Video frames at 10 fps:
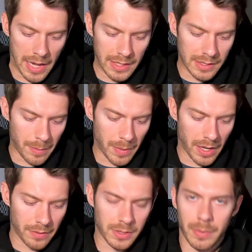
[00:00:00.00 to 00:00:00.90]
anytime I
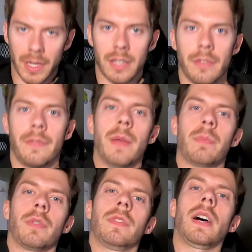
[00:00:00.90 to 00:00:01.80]
have some kind of
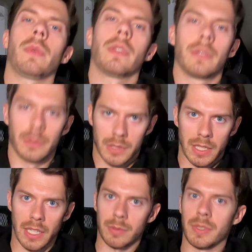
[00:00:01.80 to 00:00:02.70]
Vaporfly, whether it was
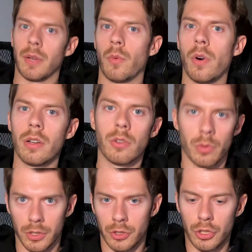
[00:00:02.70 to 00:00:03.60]
the Next% 1
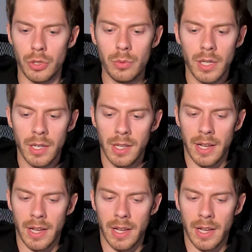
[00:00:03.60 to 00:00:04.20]
or the 2,